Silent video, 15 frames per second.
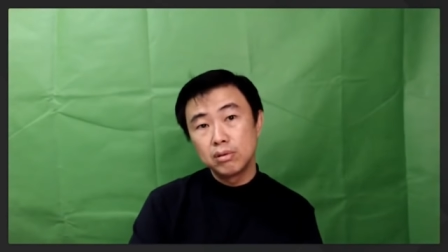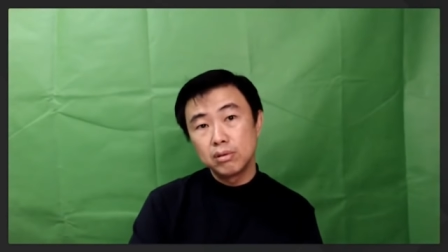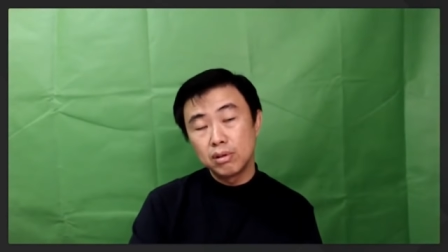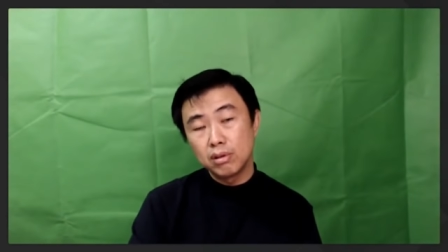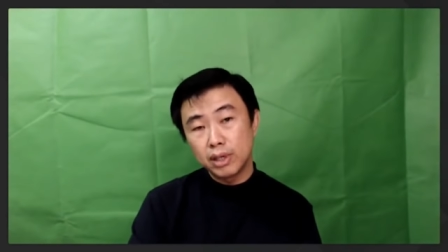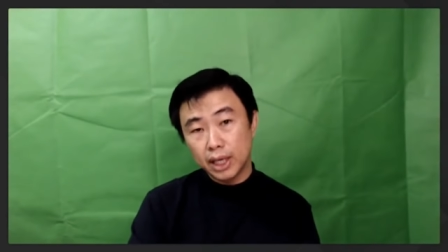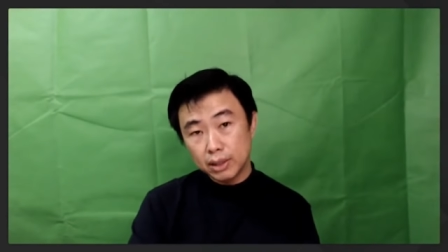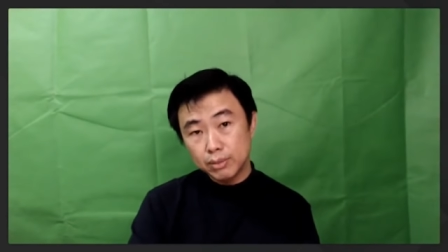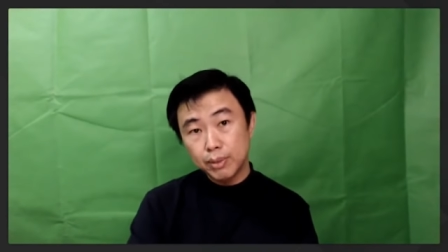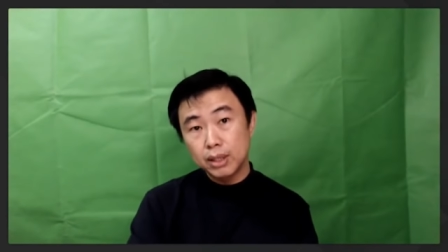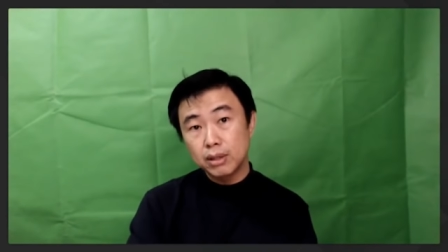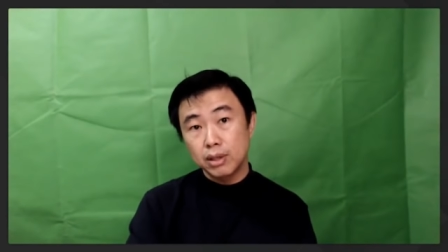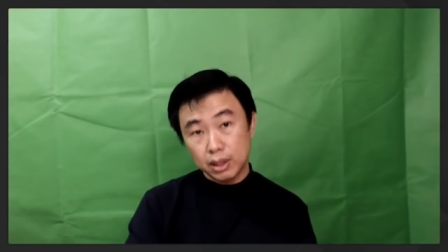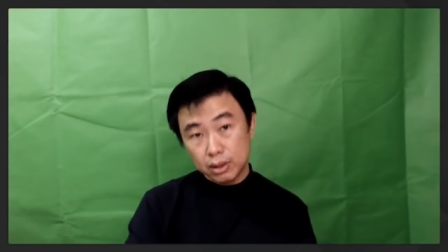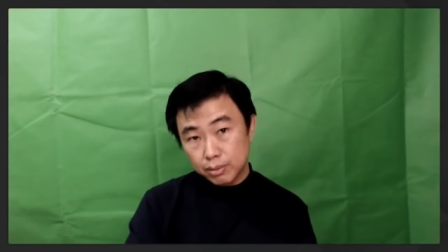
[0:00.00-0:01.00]
or next
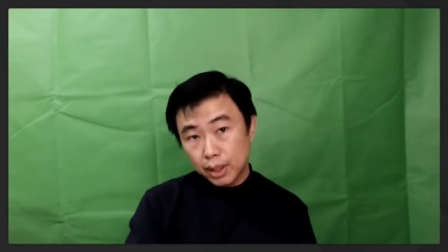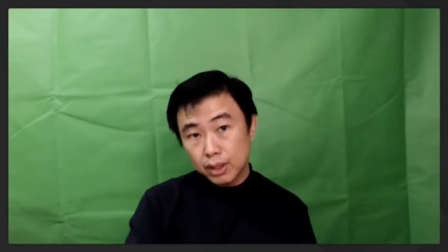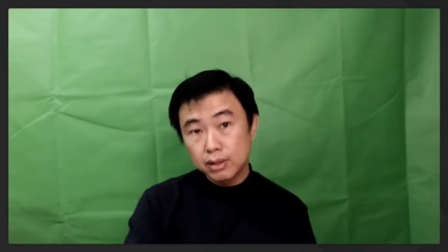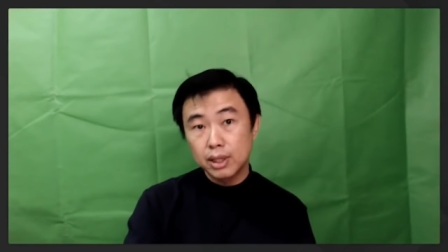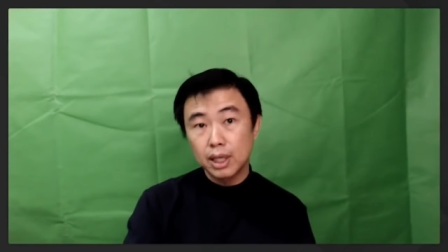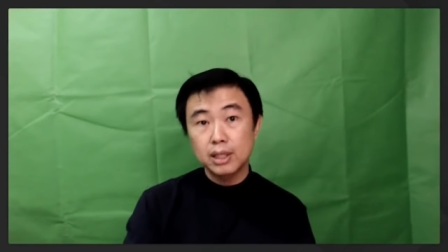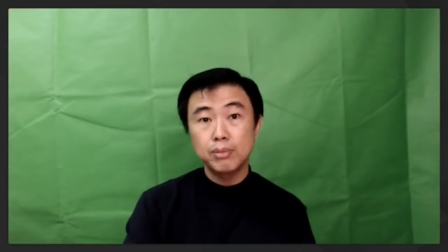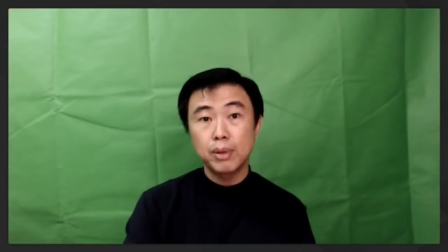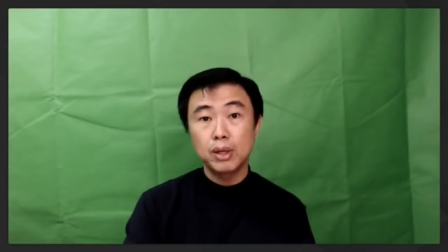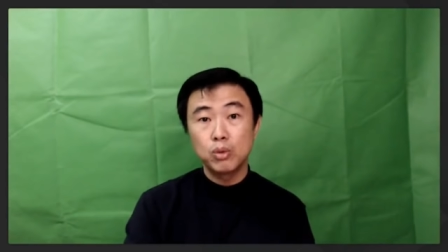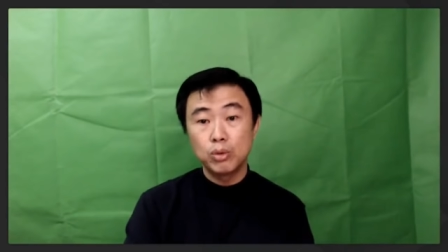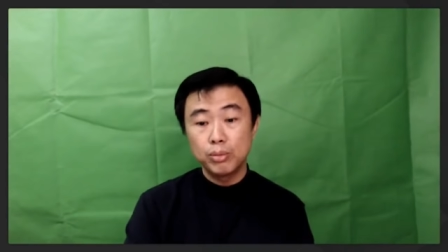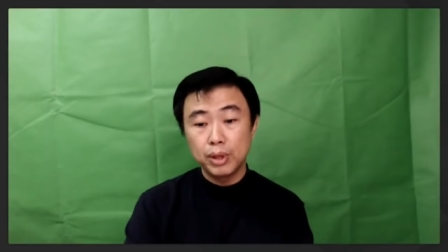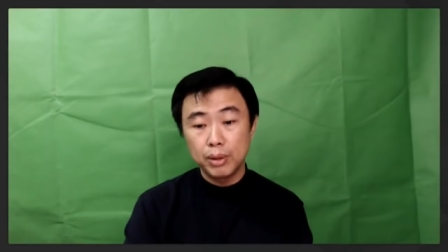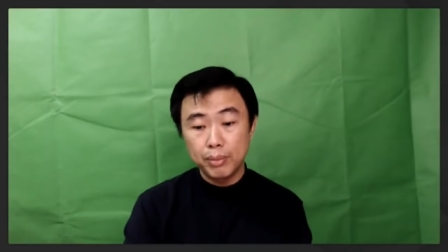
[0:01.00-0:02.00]
month, next month, next month
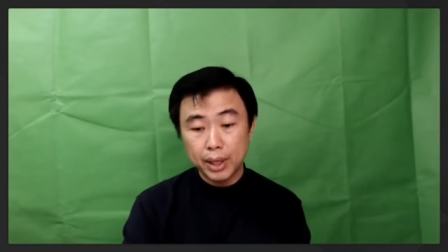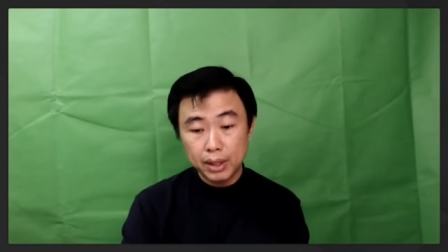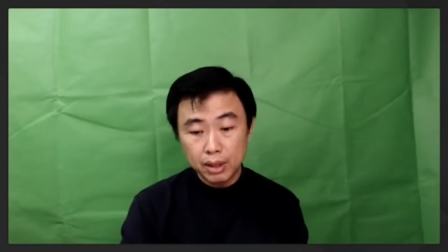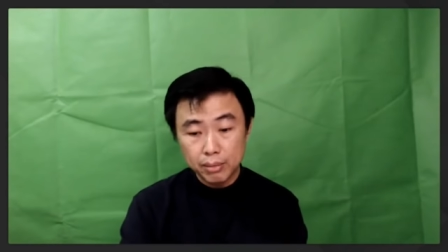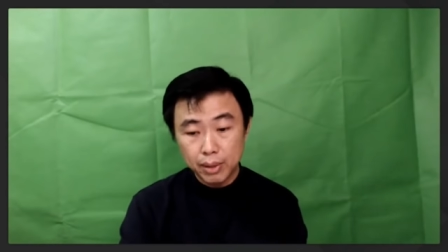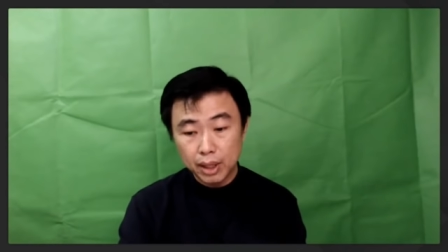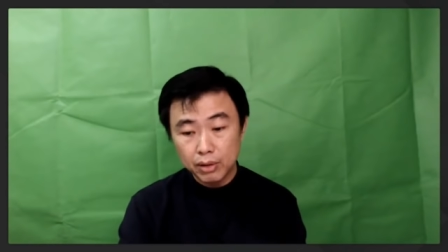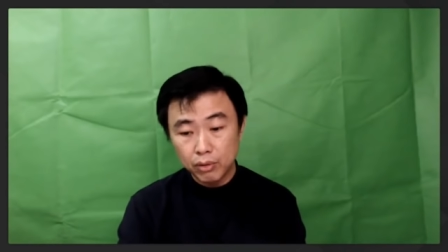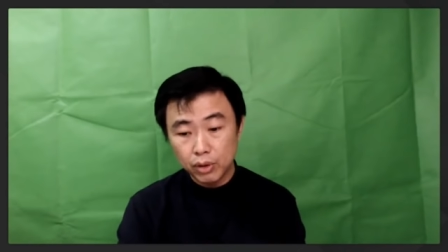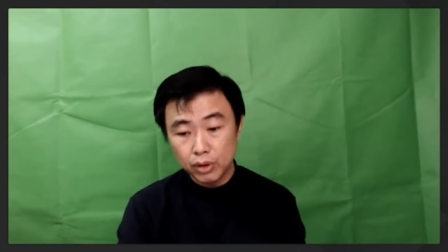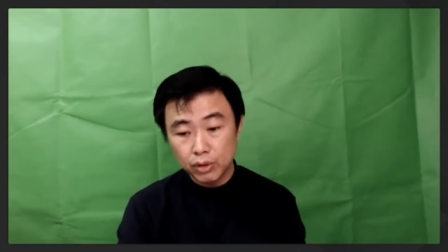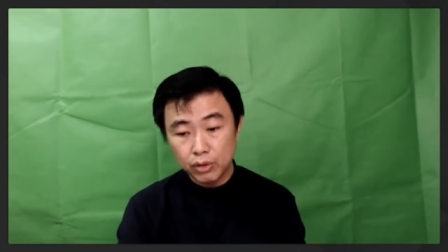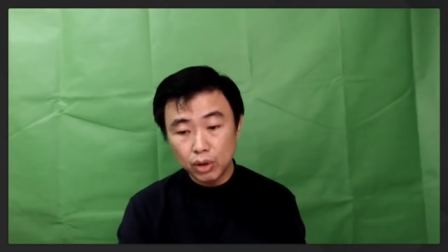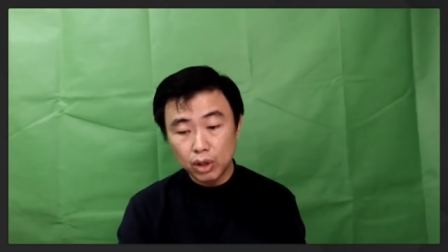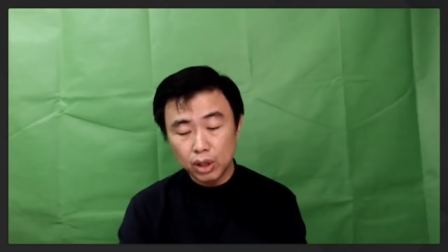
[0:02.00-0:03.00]
will be a better month where
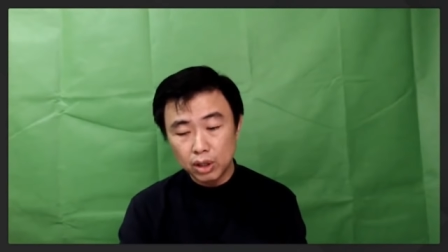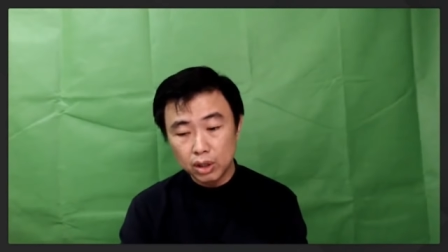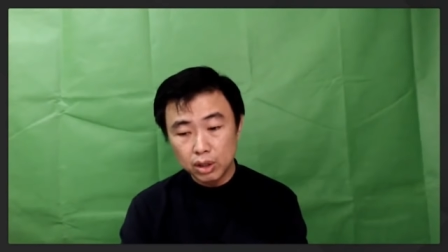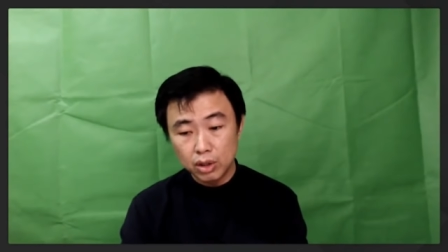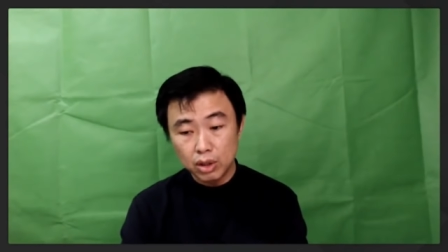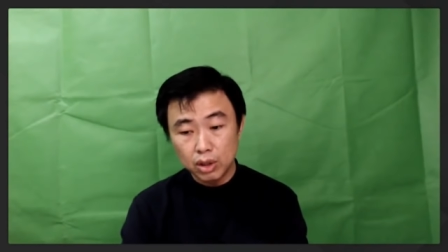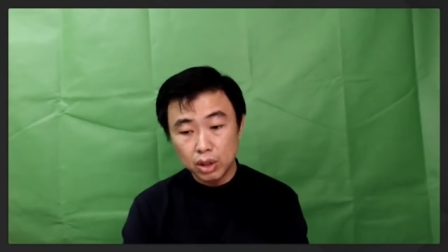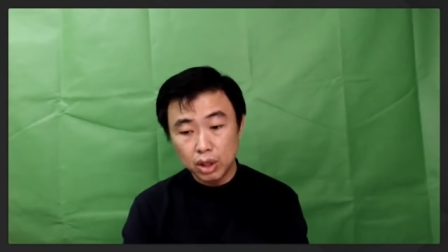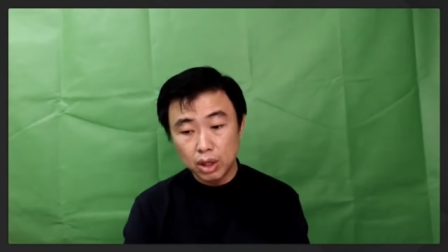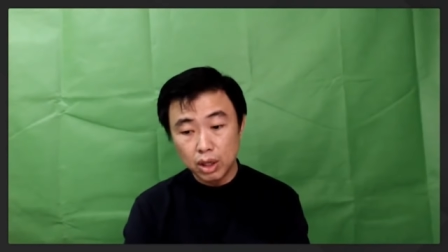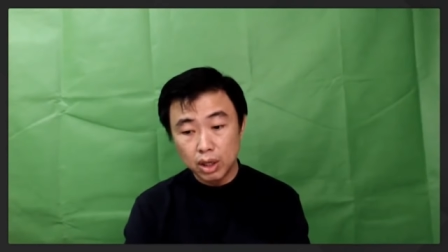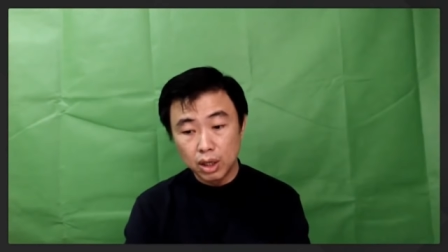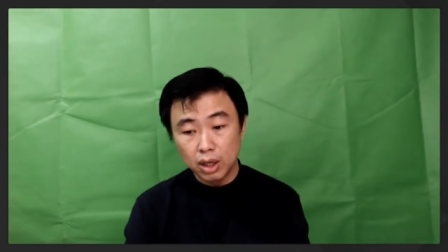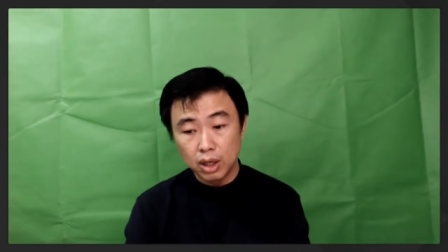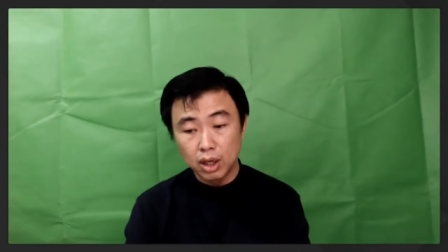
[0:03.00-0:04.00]
you're taking
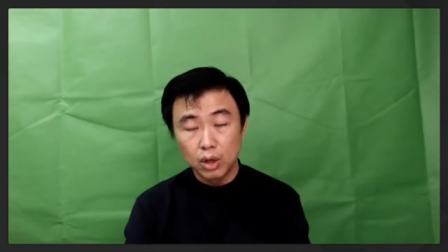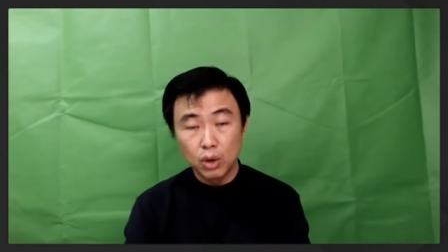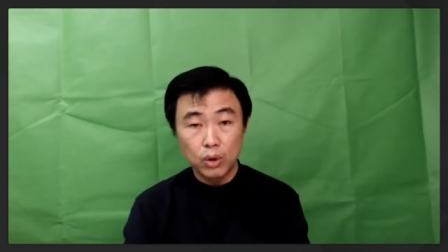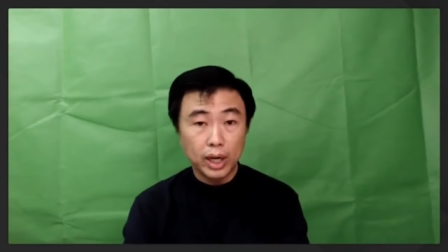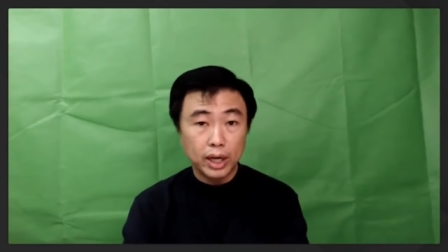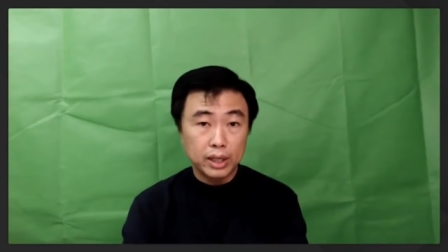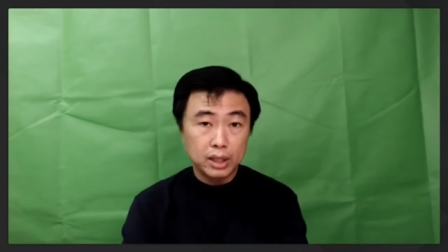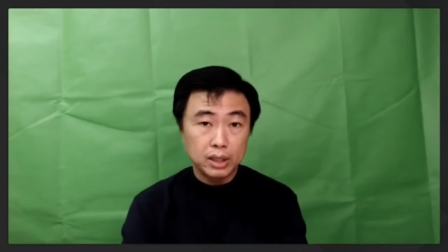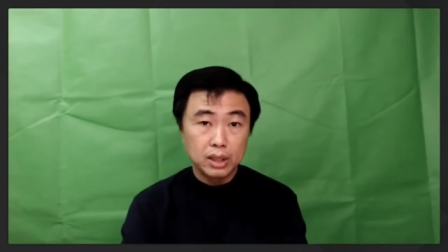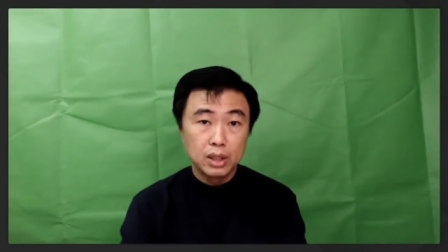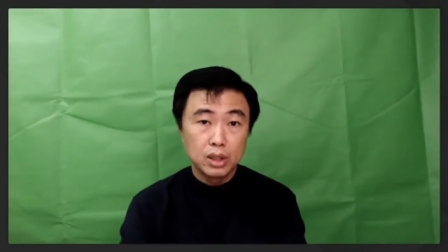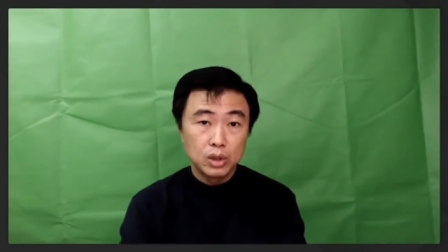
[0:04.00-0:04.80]
the look at it.